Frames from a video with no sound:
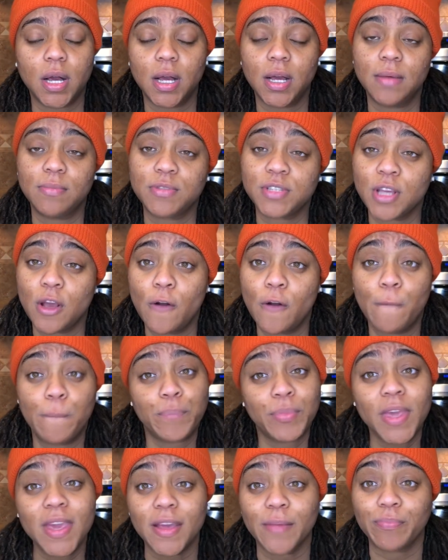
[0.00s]
So
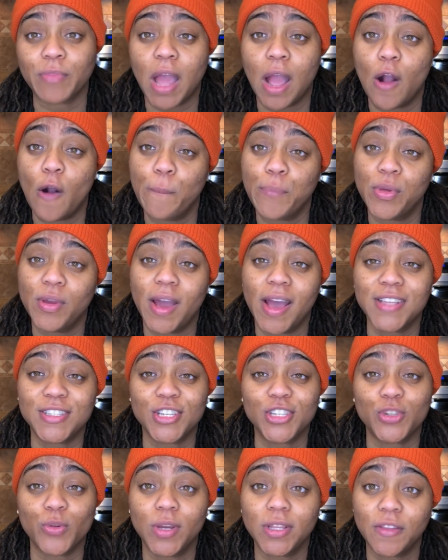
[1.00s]
yeah, I hope you guys
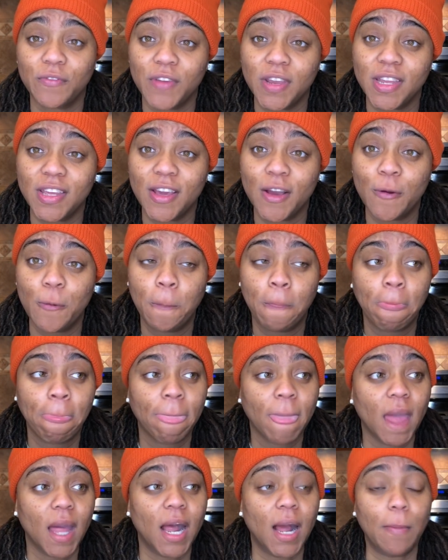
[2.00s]
enjoyed the video.
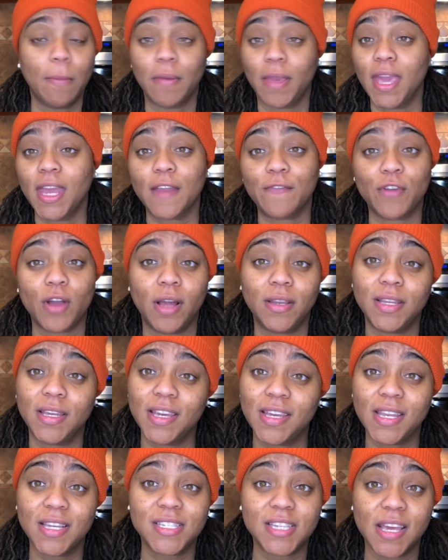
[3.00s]
Again, if y'all didn't
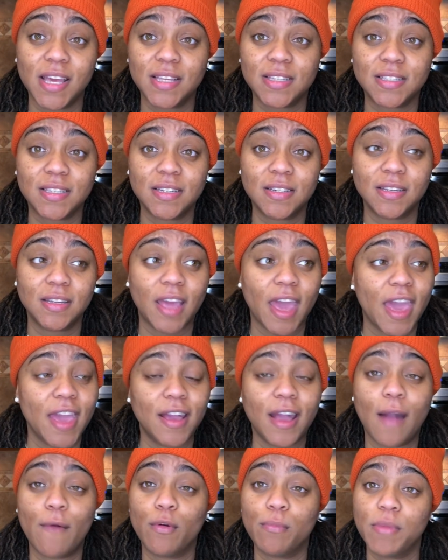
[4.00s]
get a chance to hang
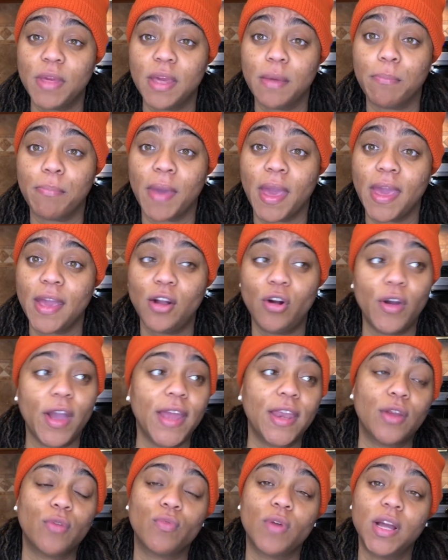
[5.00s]
out with me and Bae, go ahead
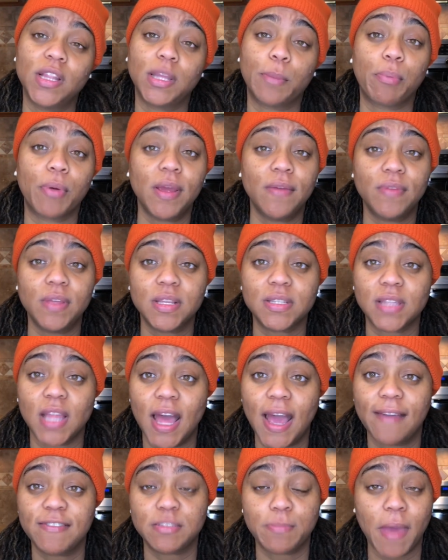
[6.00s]
and run the previous
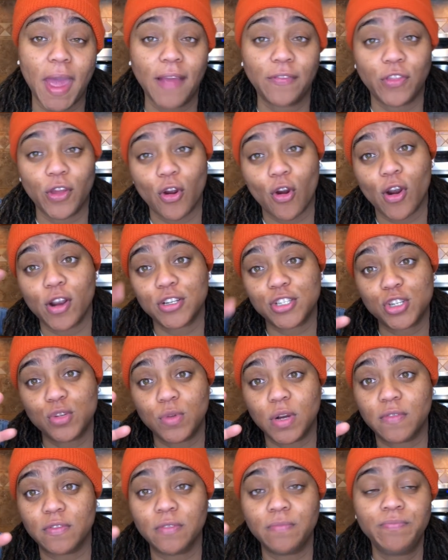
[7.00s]
lives back. There are 2
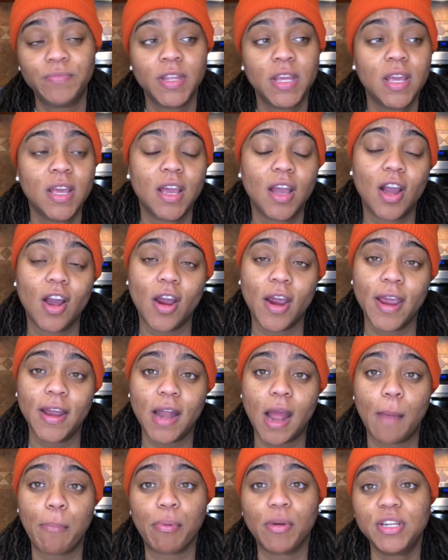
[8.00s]
of them. All right.
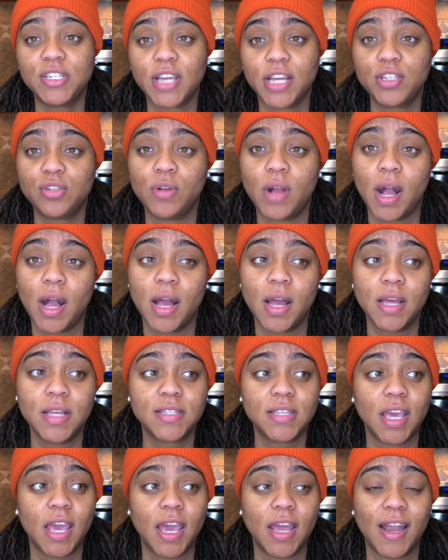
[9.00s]
I appreciate you guys,
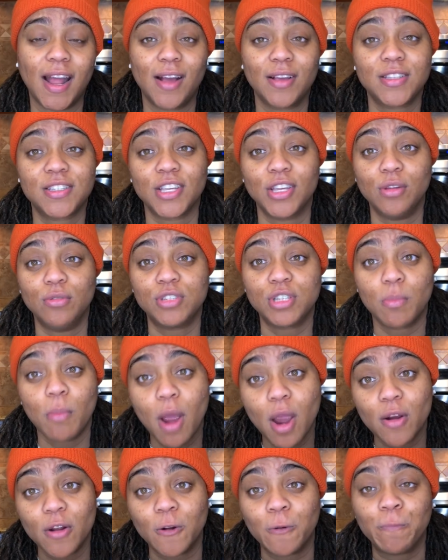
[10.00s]
and I'll see you
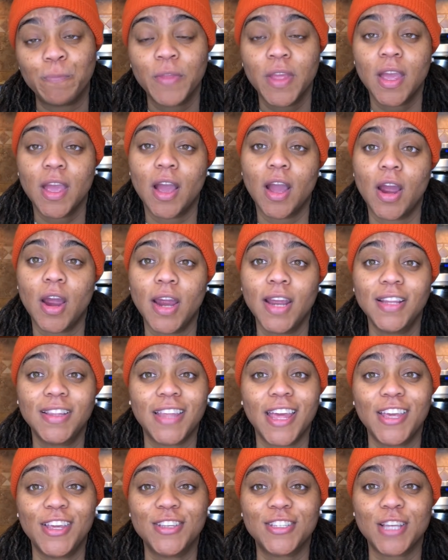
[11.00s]
tomorrow. All right.
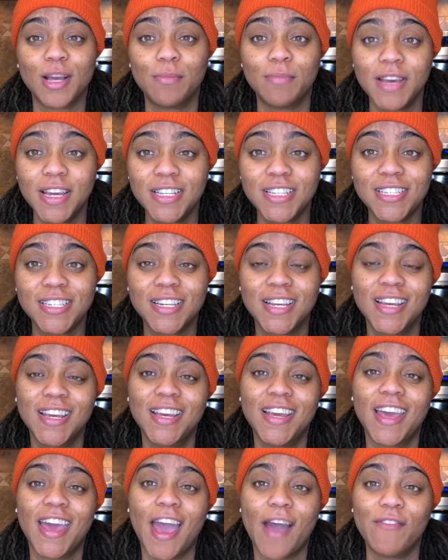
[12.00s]
Thank you so much.
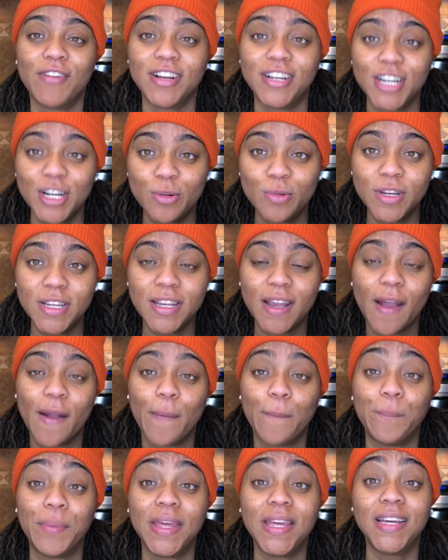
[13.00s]
Have a good one.
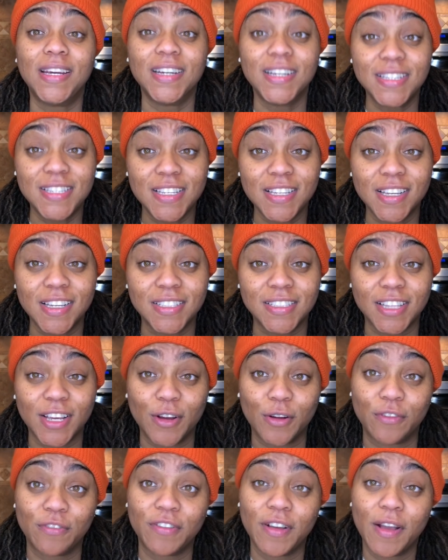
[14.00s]
Be good to yourself.